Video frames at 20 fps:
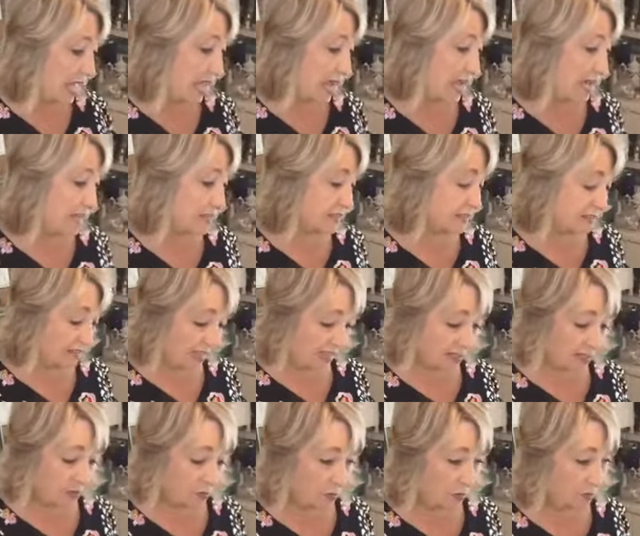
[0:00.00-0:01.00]
and
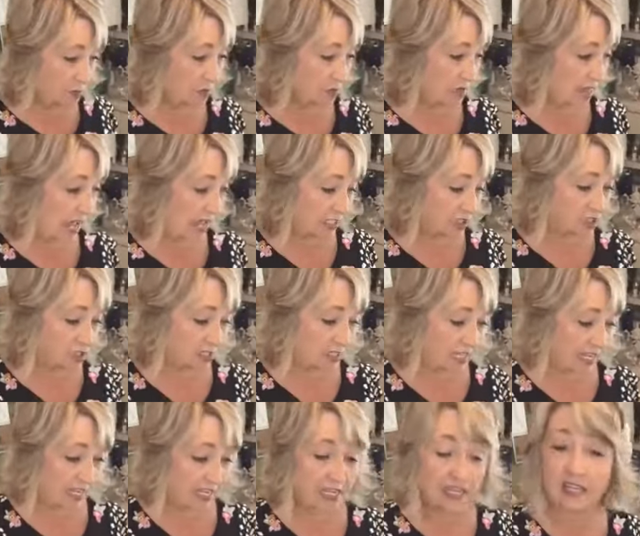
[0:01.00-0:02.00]
then we will
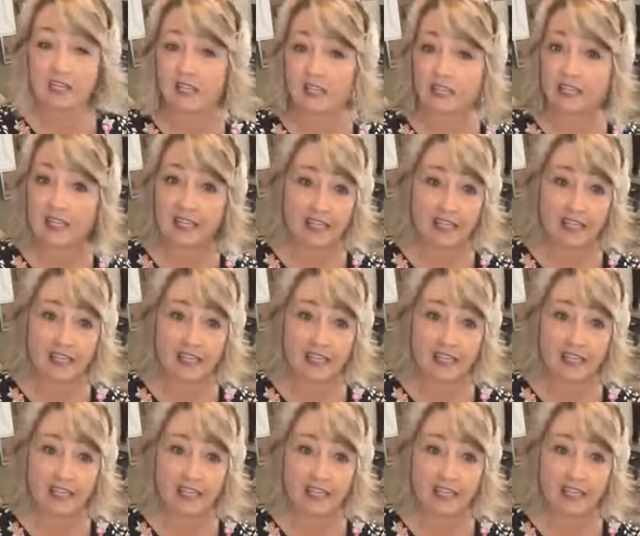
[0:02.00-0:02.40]
actually